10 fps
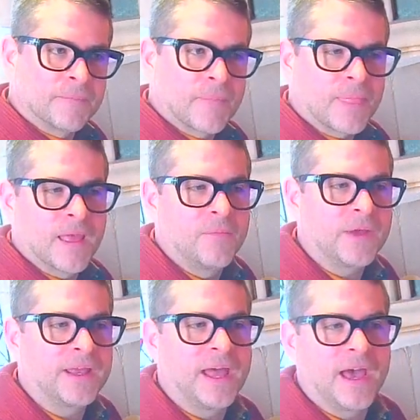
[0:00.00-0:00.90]
And we
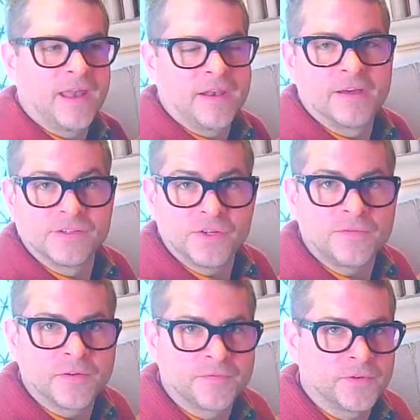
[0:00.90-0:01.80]
can add a
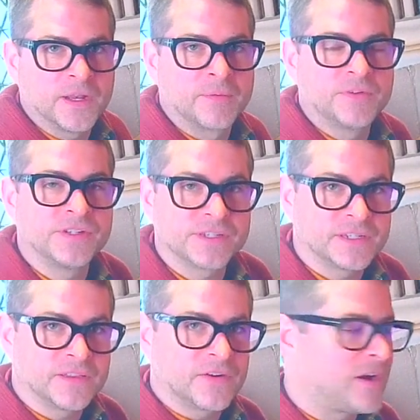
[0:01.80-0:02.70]
2-foot flute, which is
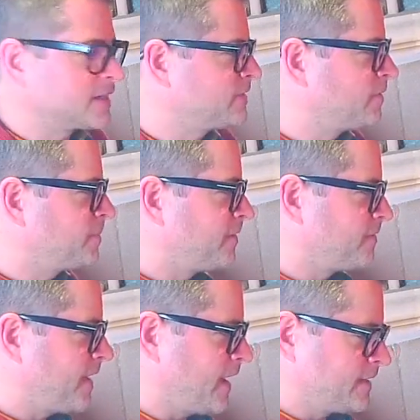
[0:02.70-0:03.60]
another octave above
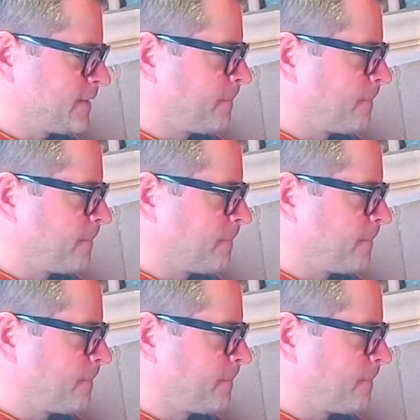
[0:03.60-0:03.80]
that.